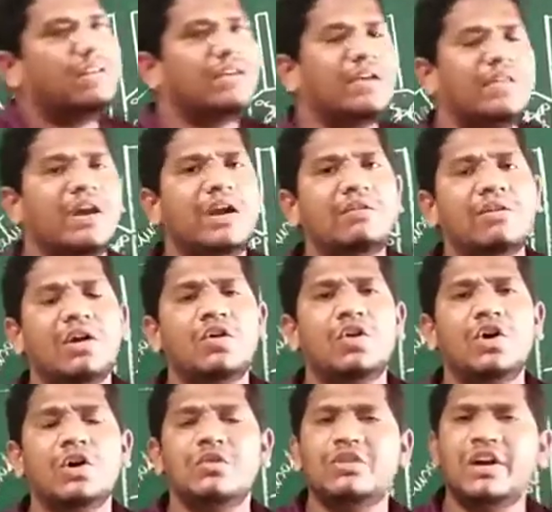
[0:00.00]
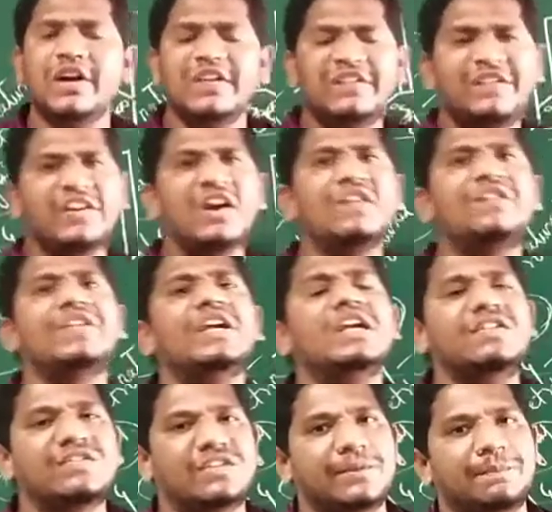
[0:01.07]
that we are going to use different
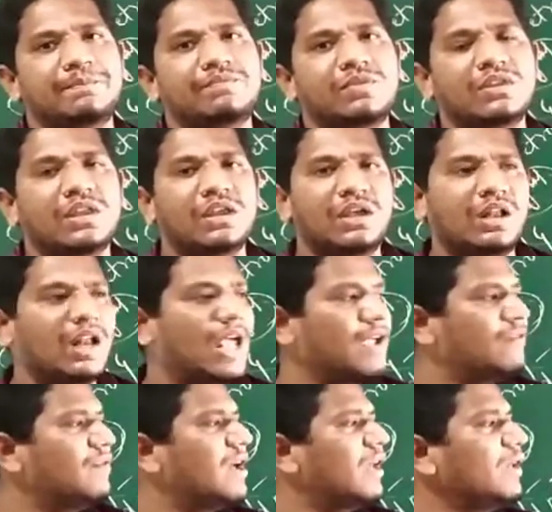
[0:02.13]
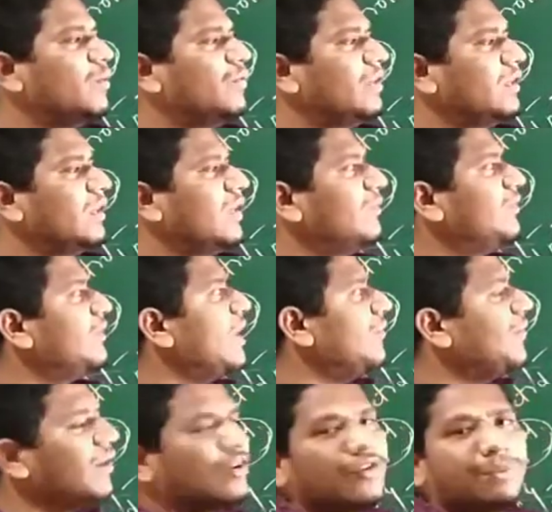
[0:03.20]
fields. Like we are using the
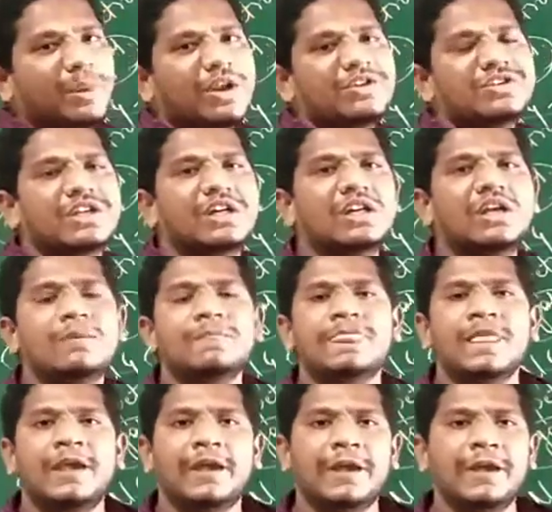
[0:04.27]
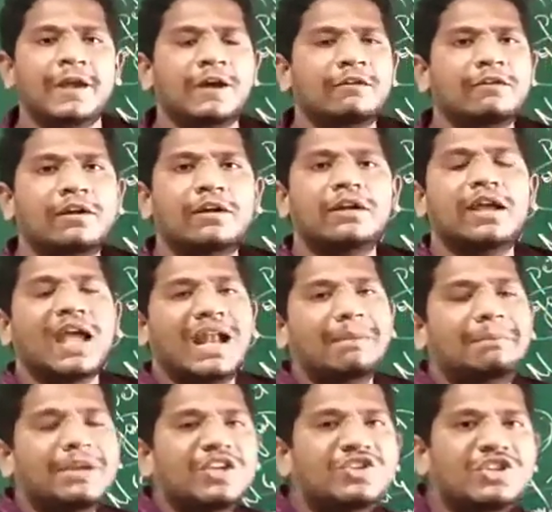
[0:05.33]
effect of pressure in our
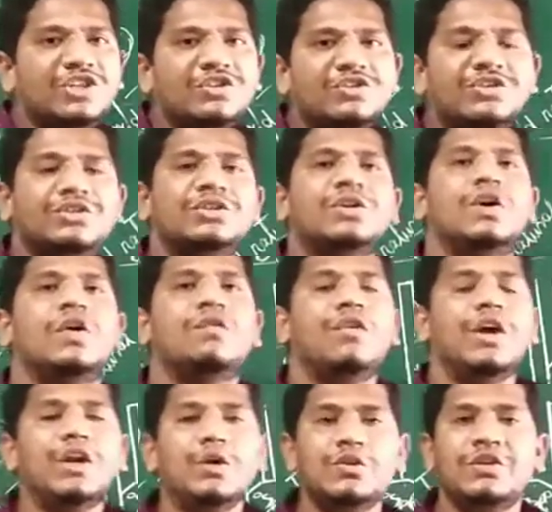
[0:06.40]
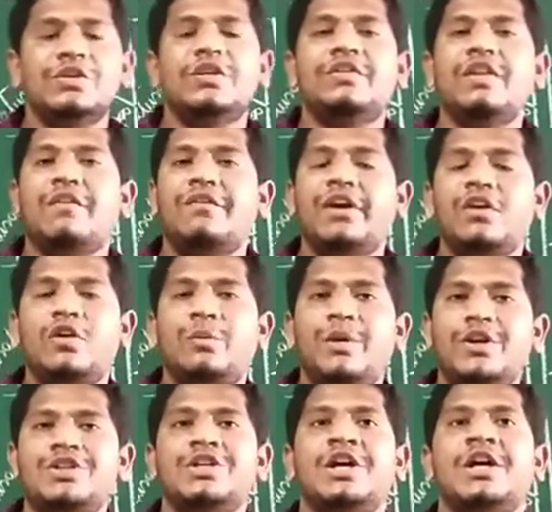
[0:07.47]
LPGs. We are using this effect of
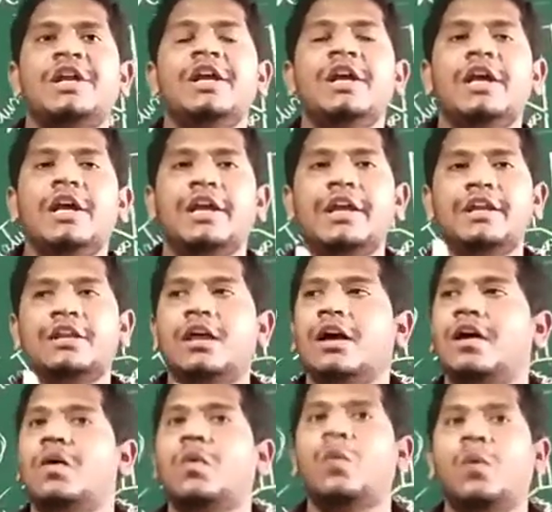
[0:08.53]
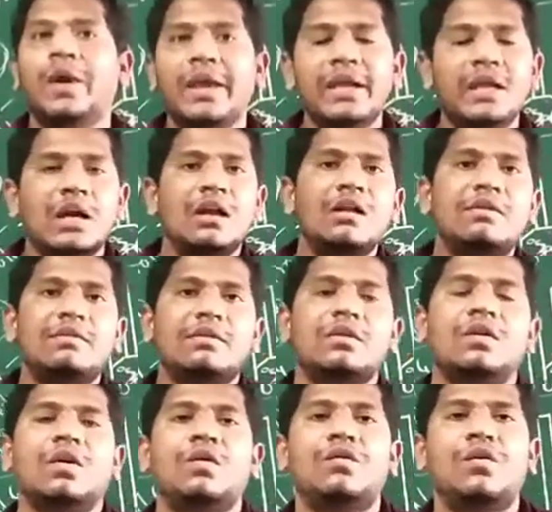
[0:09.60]
pressure in the vehicles
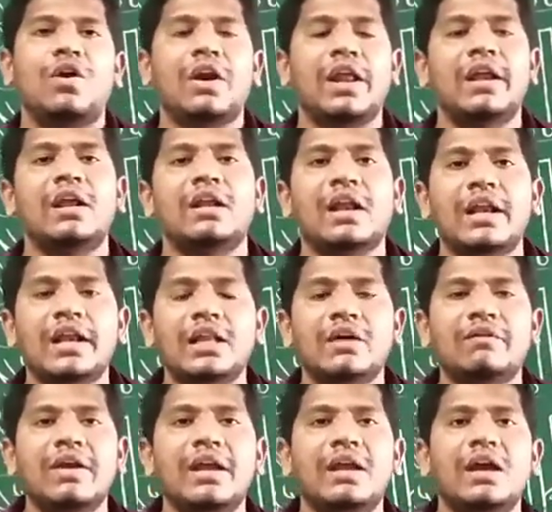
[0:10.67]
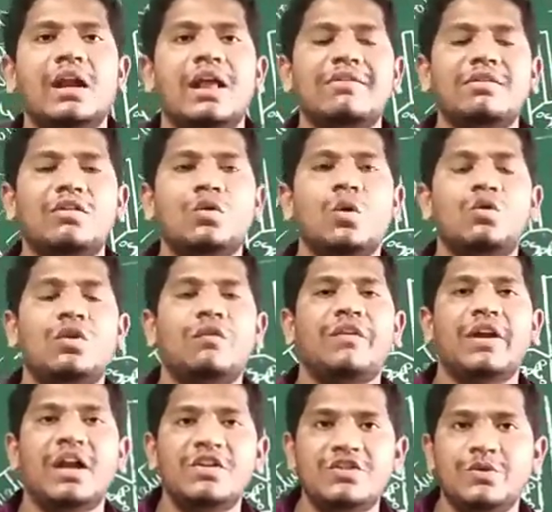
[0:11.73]
for running the vehicle as a source of
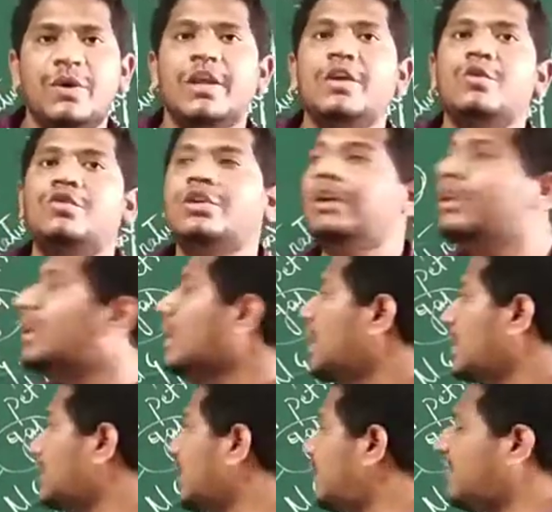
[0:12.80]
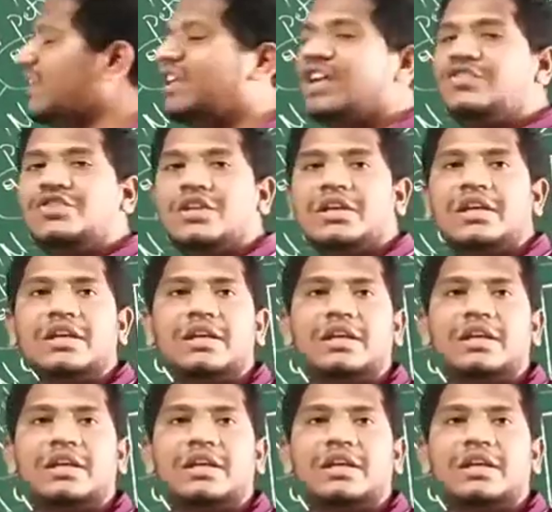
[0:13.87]
energy. We are using the CNG